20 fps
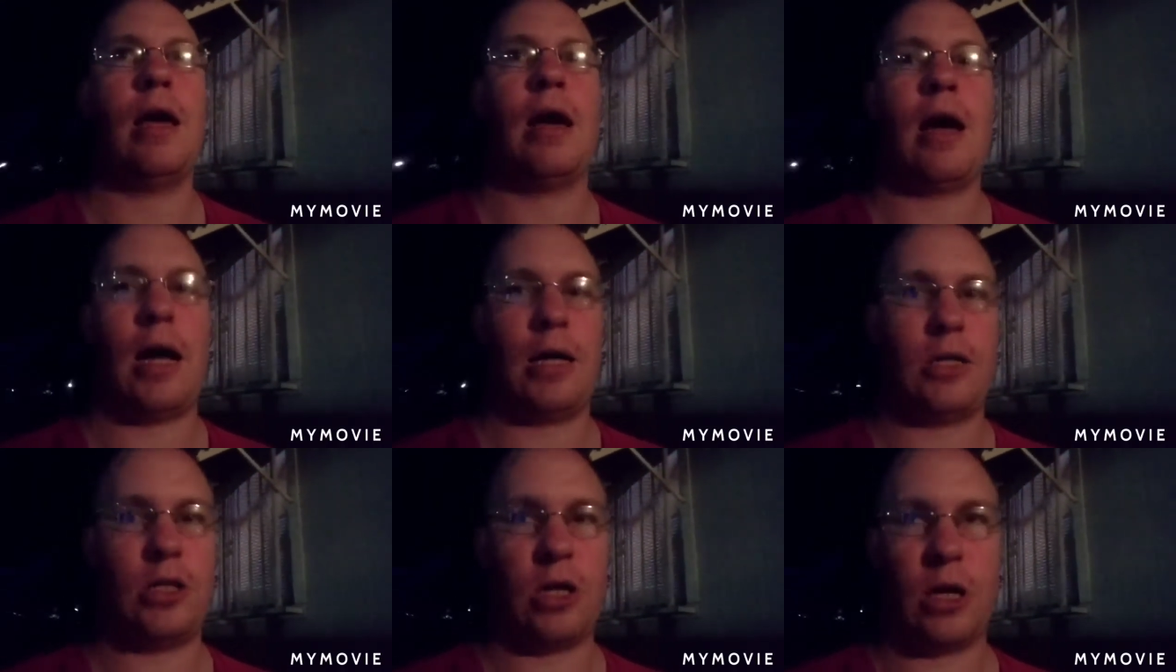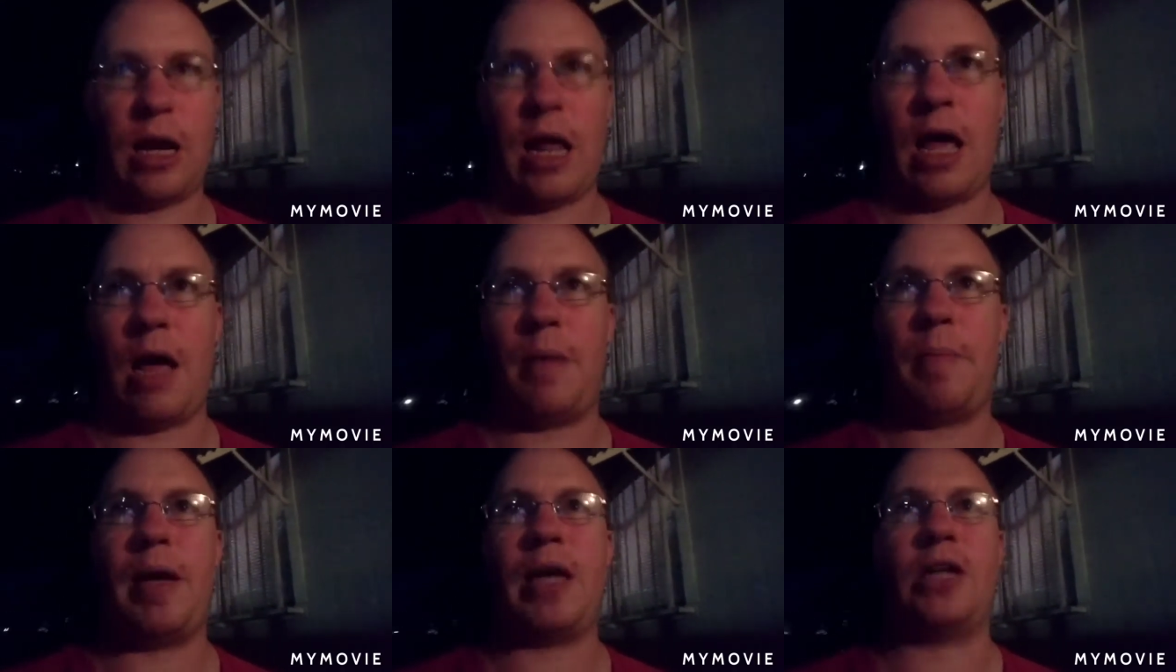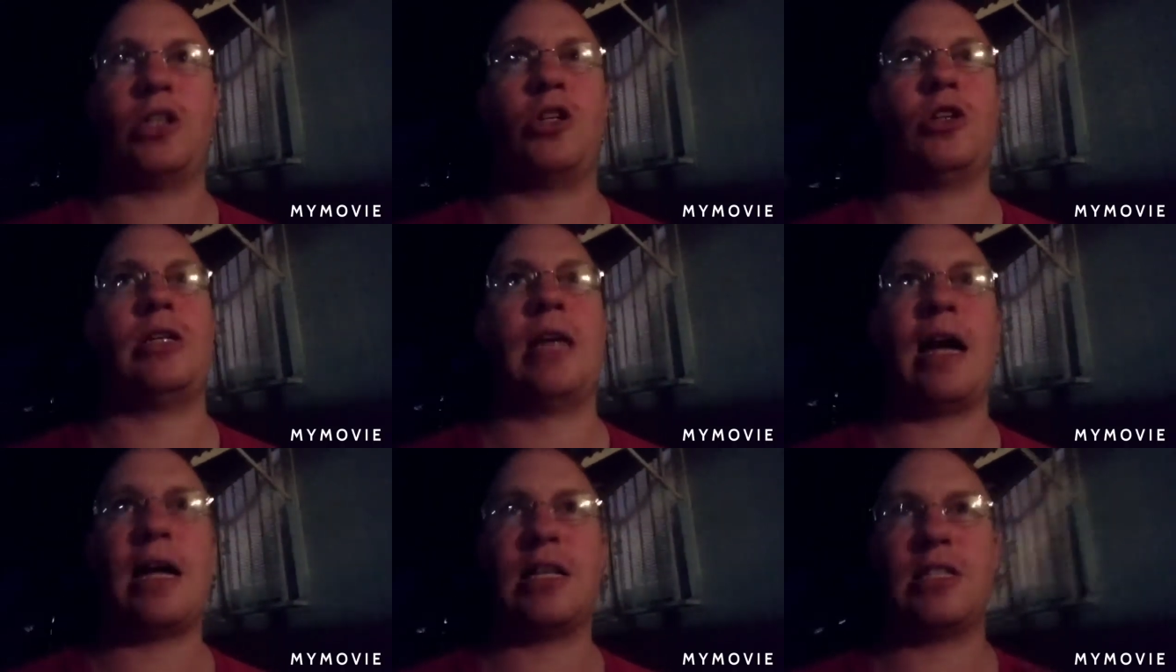I took a lot of
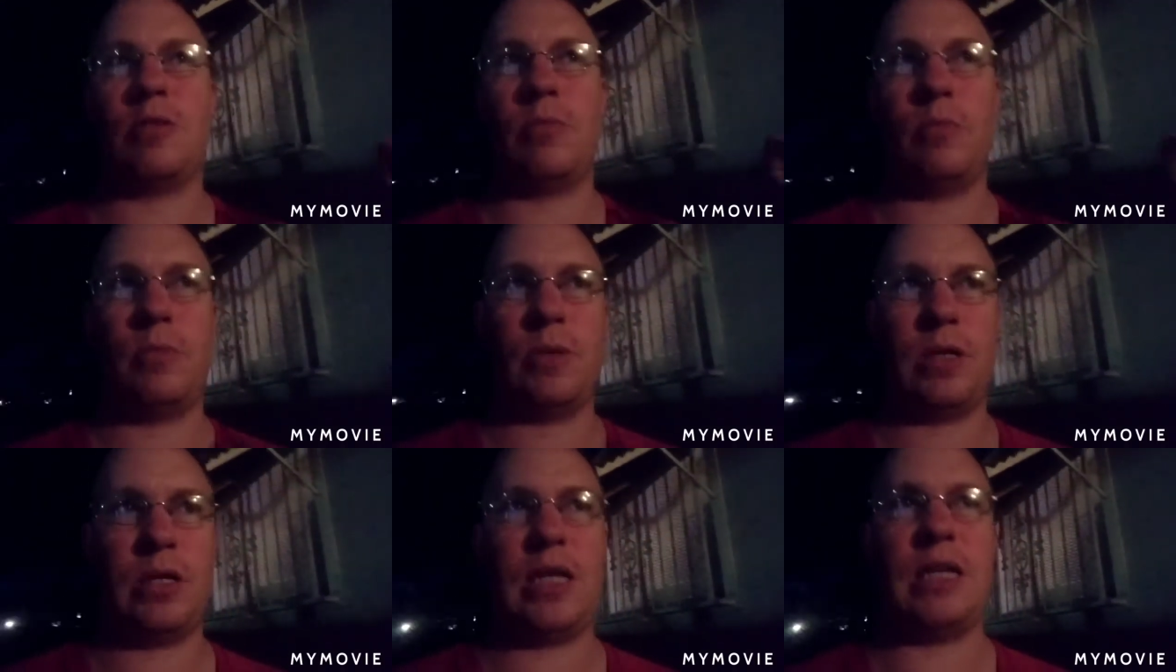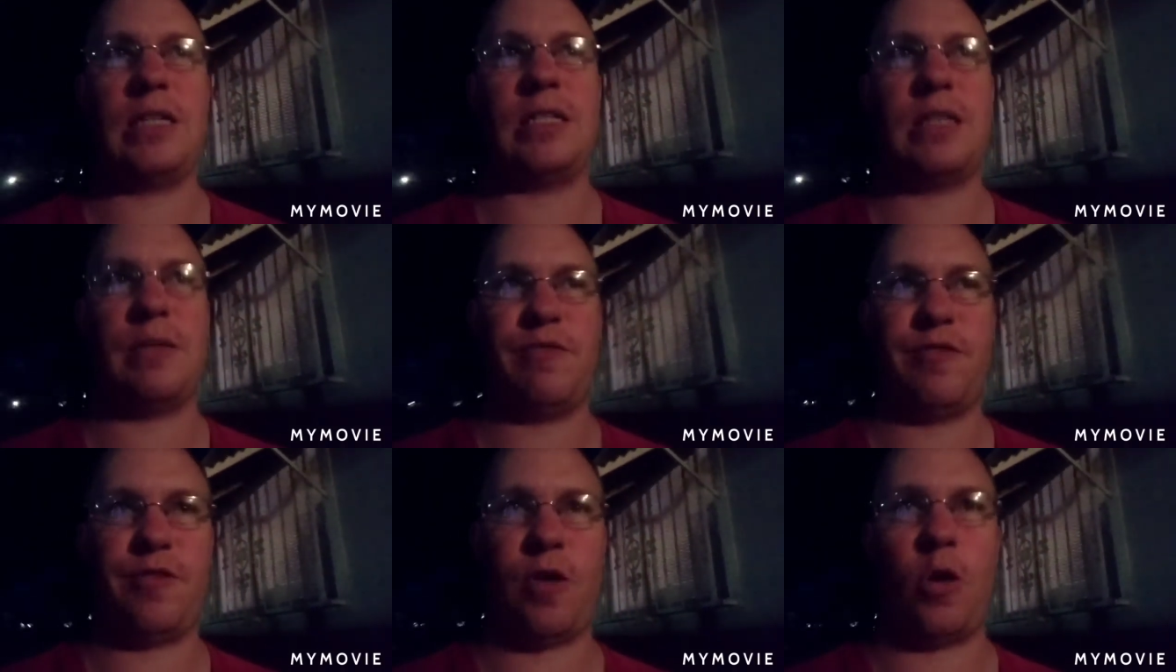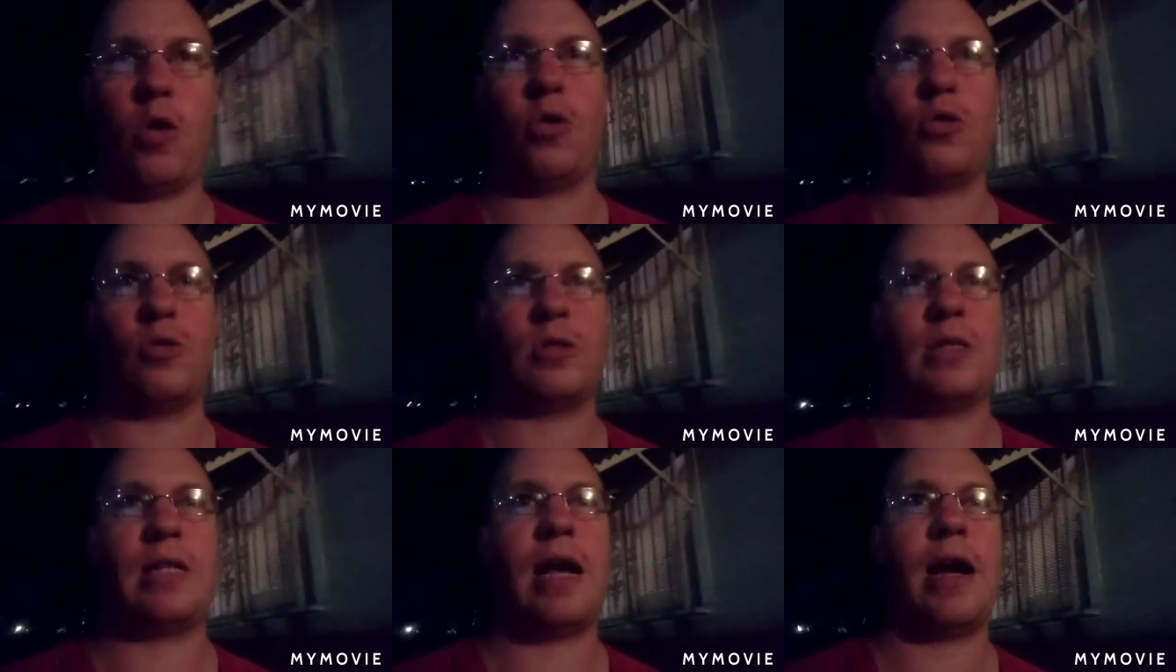pictures. I got some decent
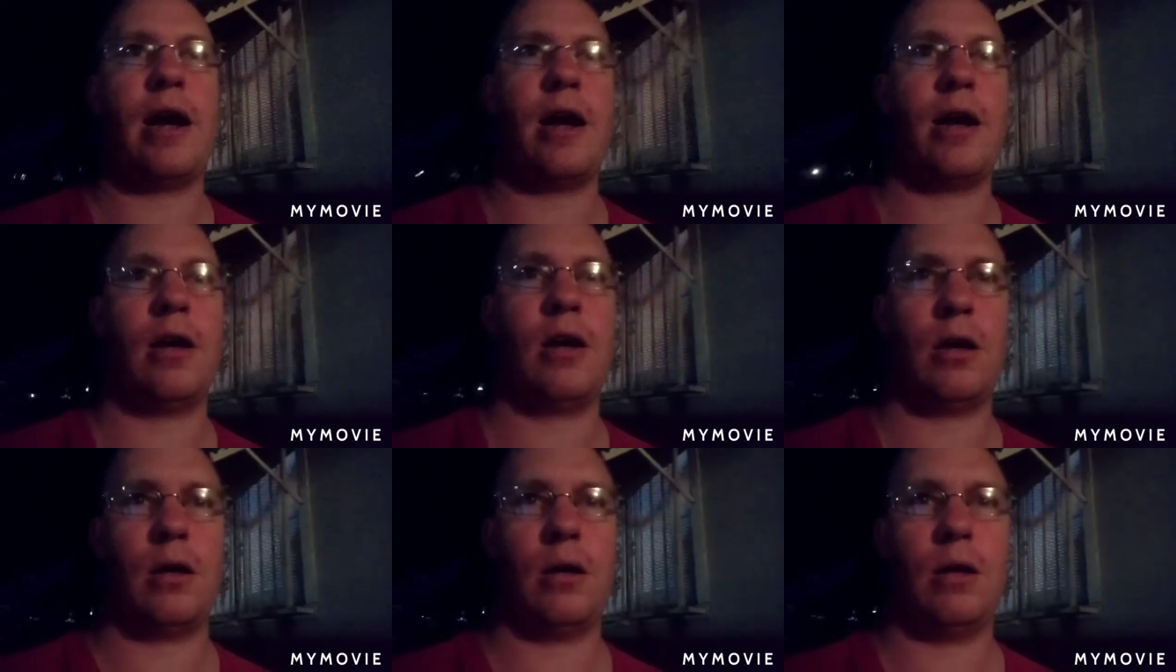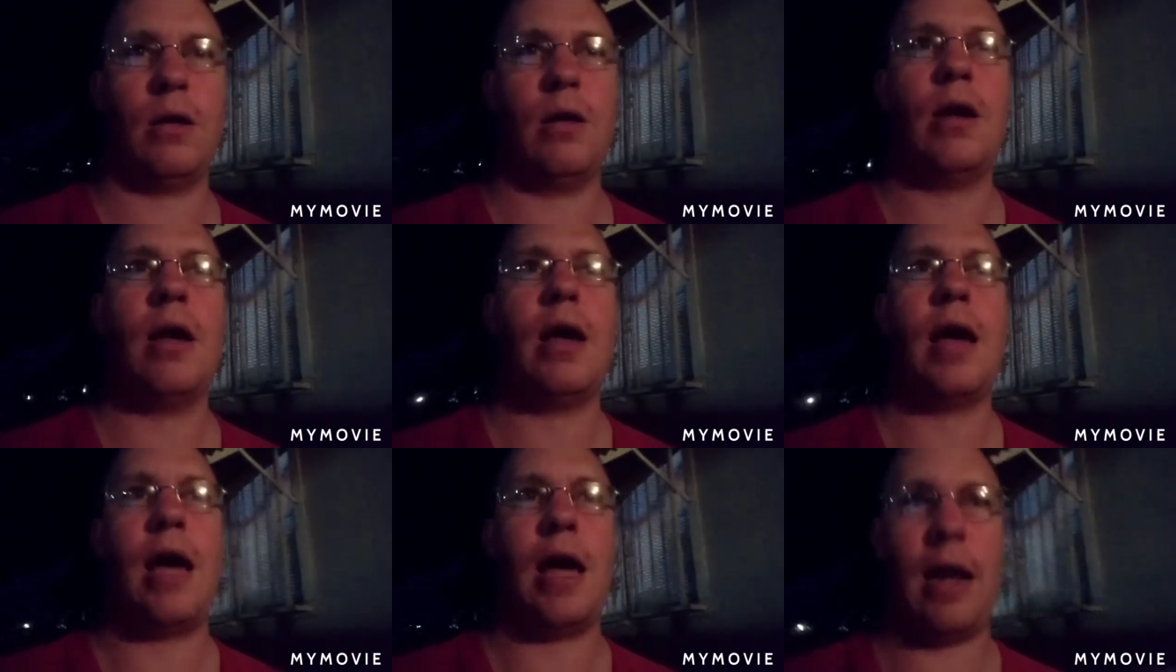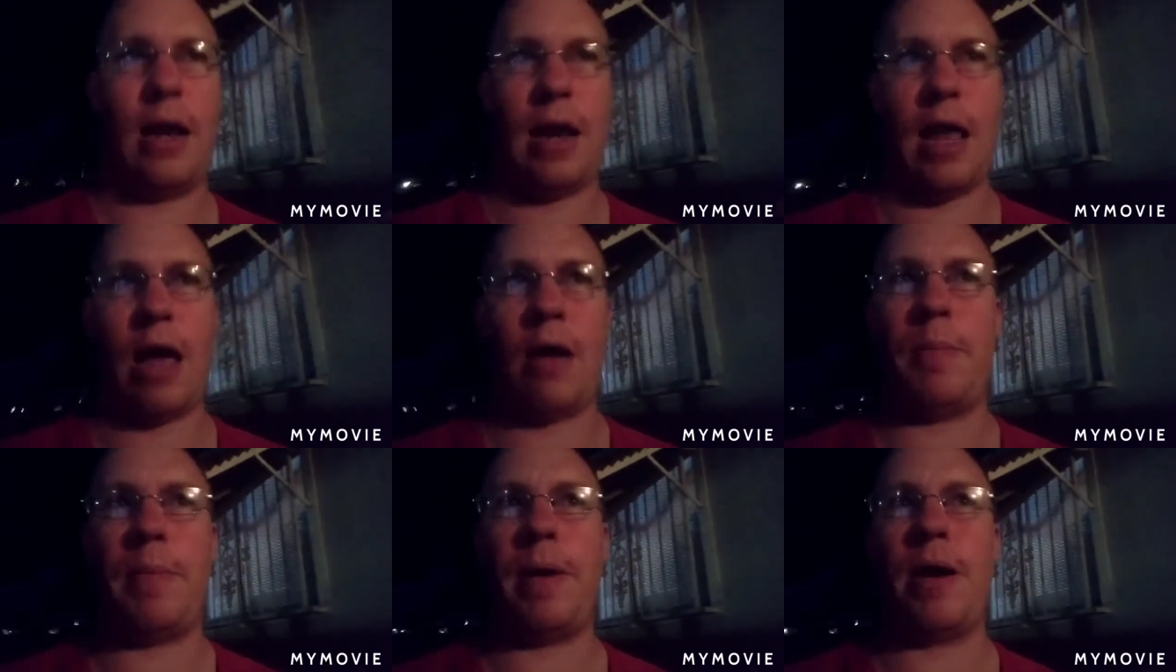photos there, and a
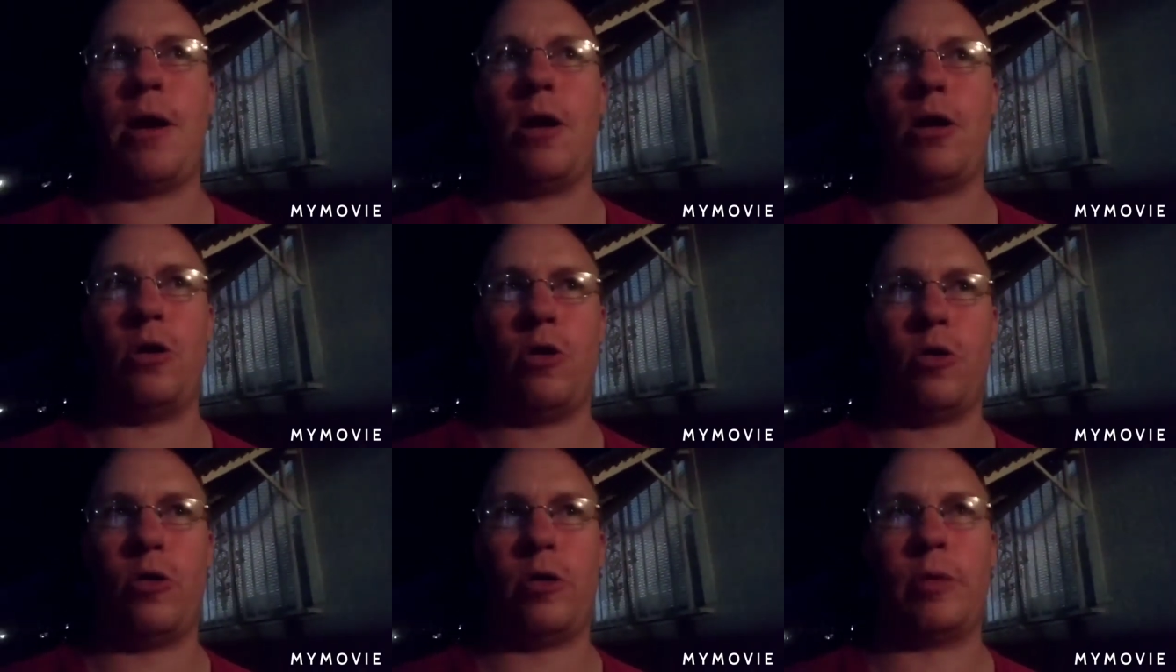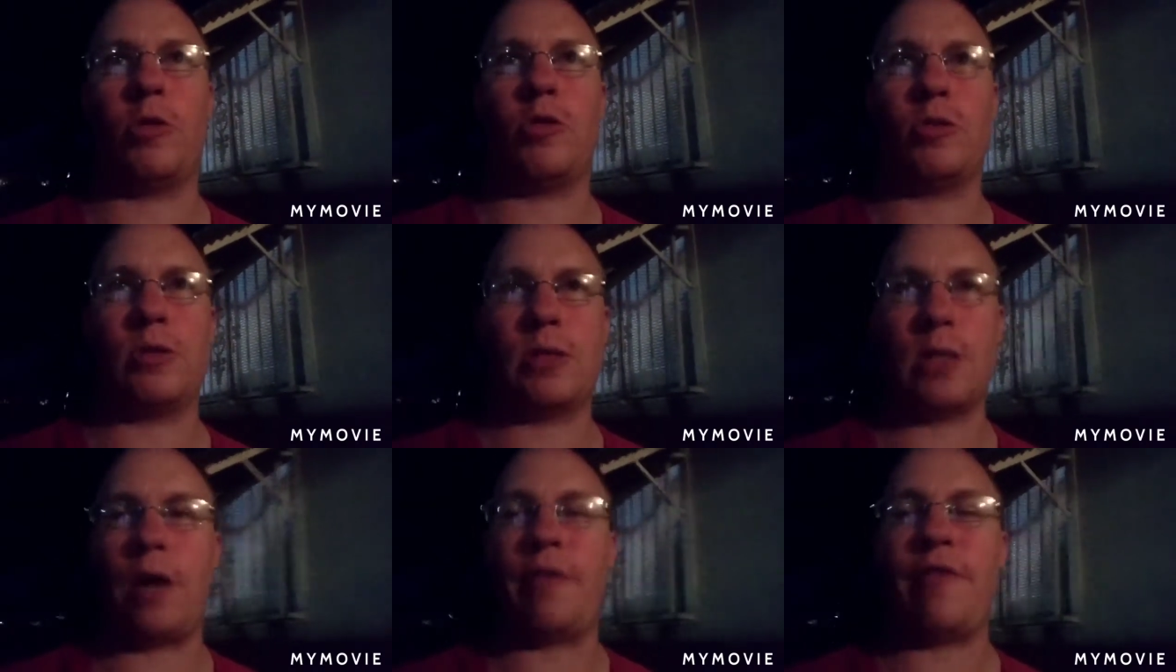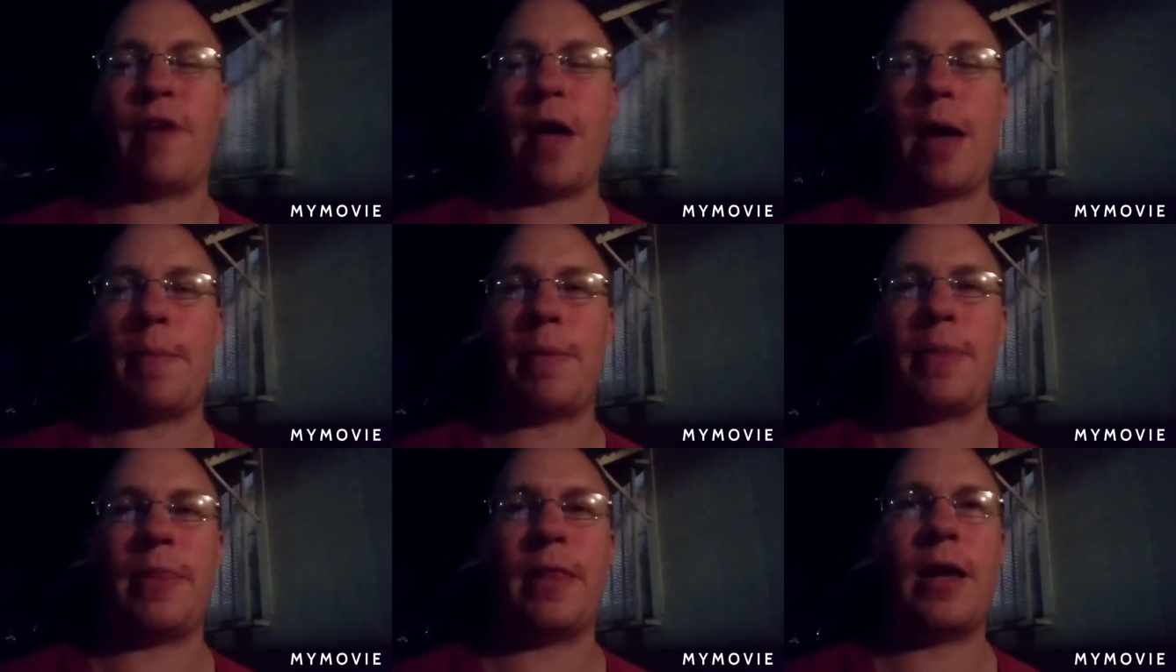lot of paranormal stuff
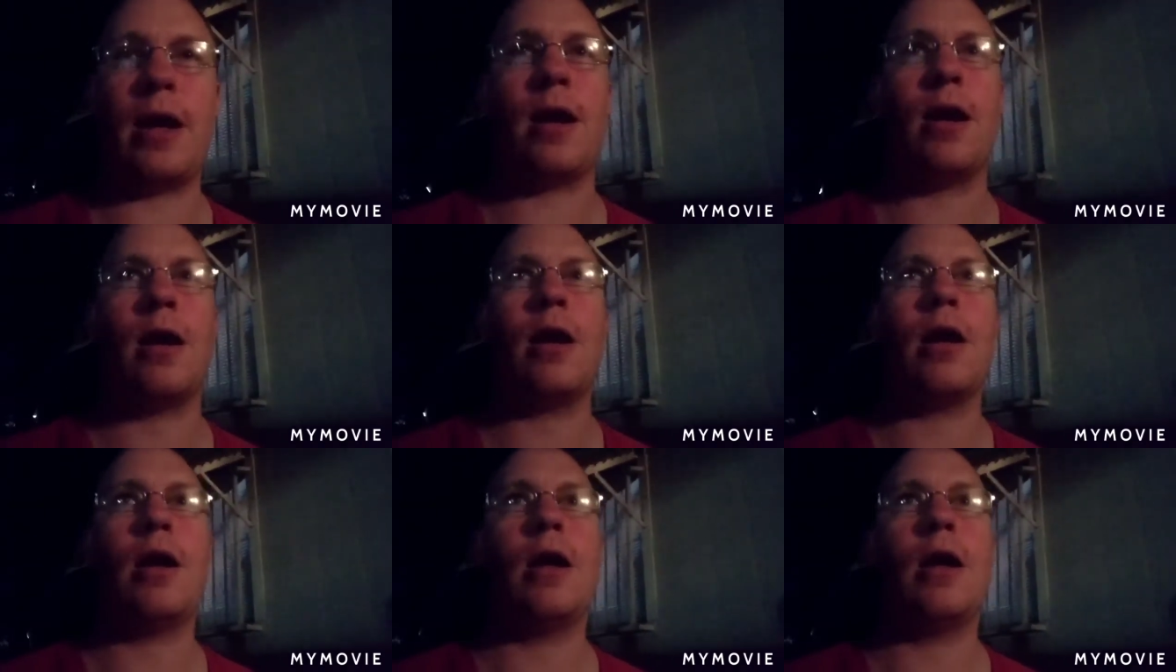happened there.